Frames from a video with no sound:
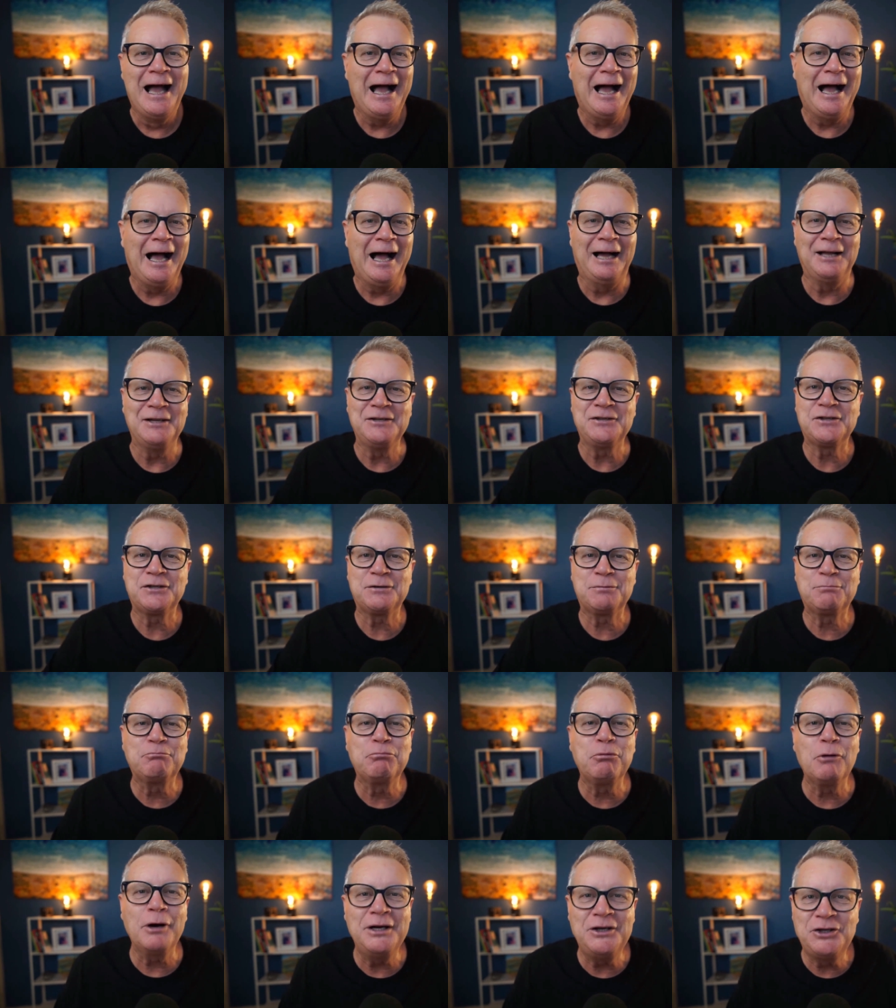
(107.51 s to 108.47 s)

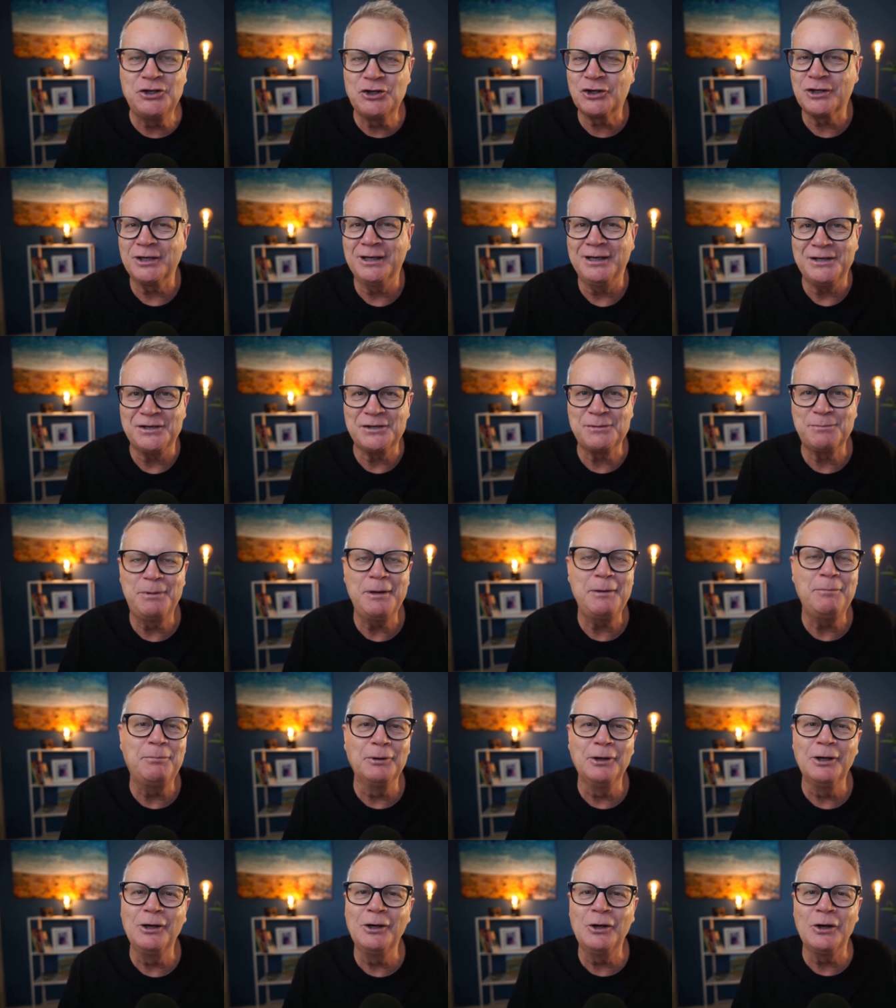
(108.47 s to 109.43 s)
spreadsheets,
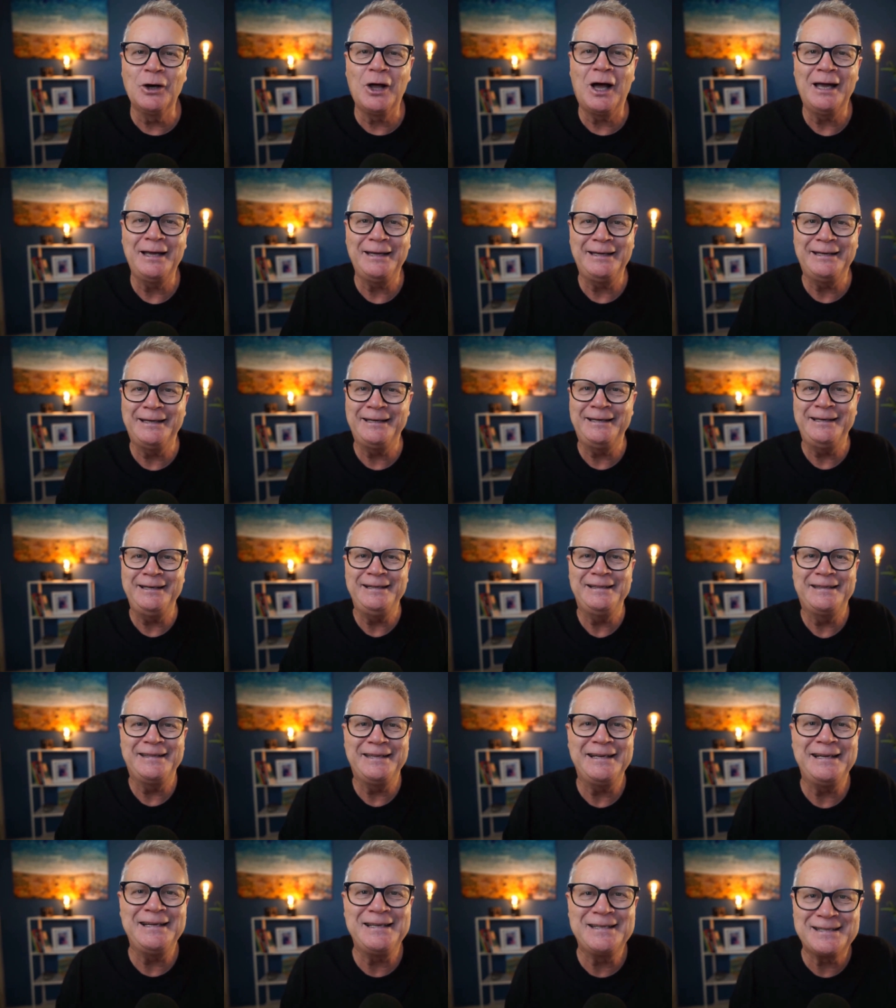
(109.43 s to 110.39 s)
people who like getting
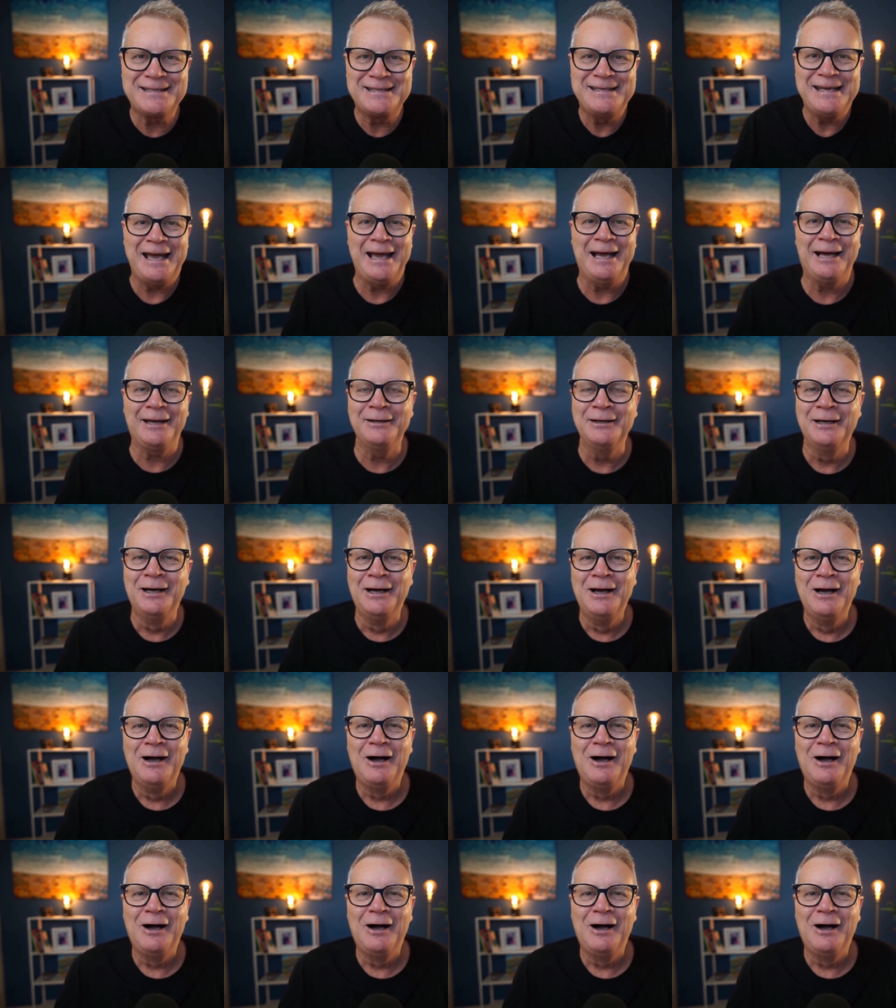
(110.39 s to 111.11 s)
things down